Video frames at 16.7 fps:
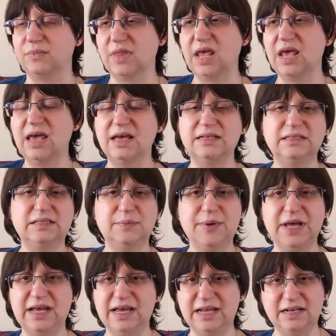it's a
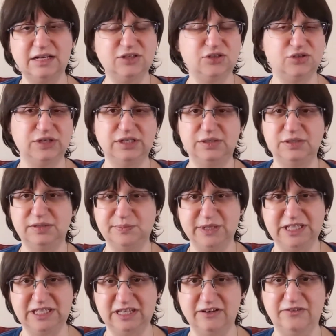bit industry
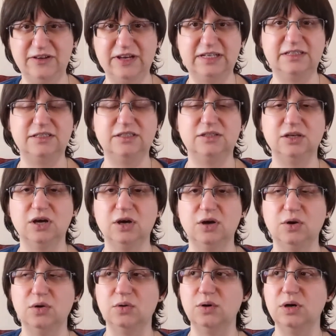specific,
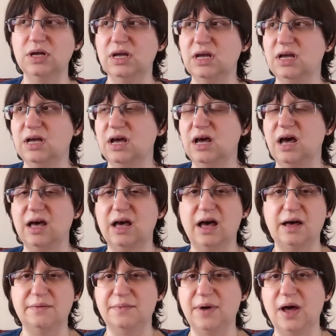so
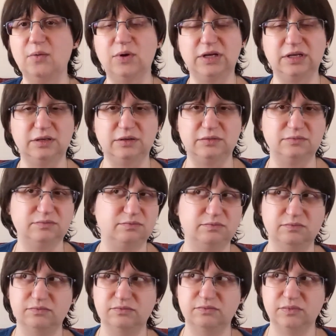I wouldn't
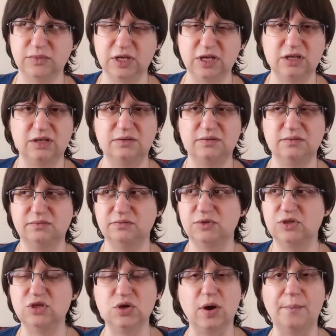
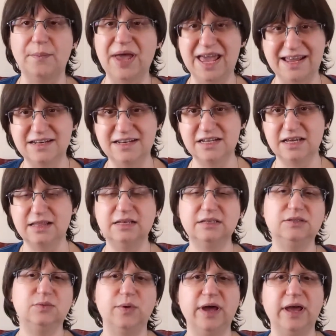do a painting
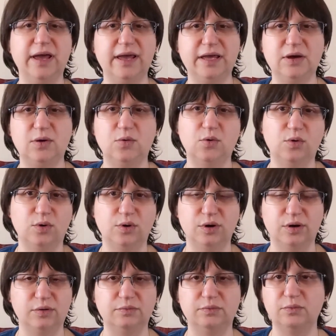this way
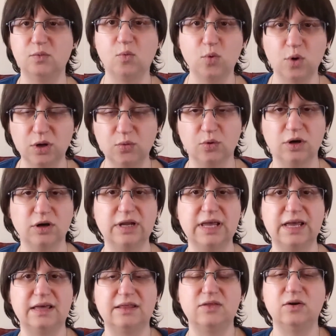or
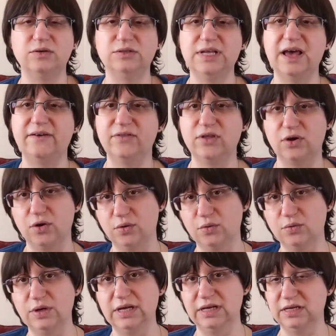woodworking. Those have their
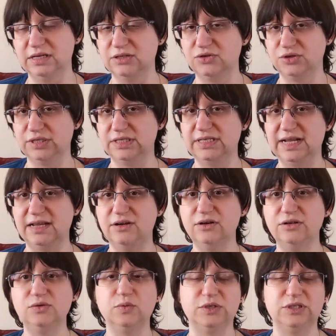own industry
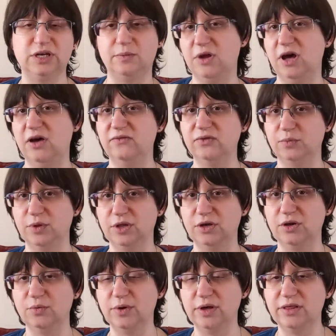standards, which I'm not
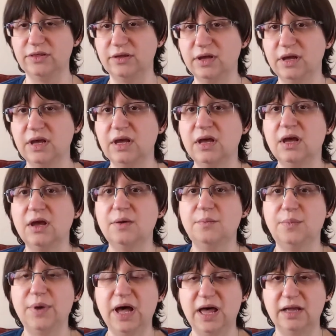familiar with.
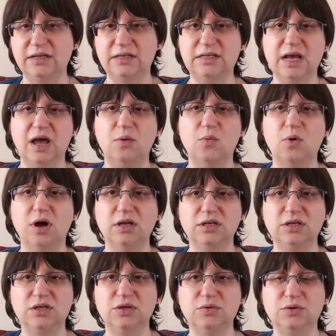But I
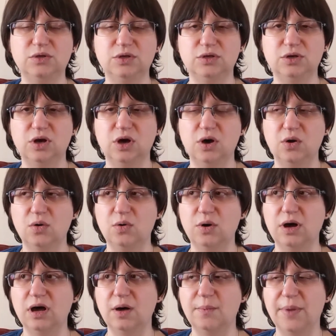want you to
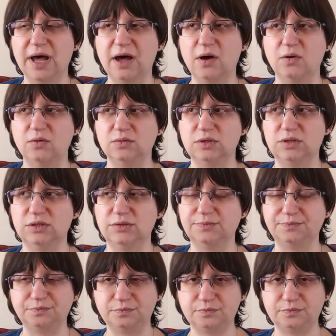know about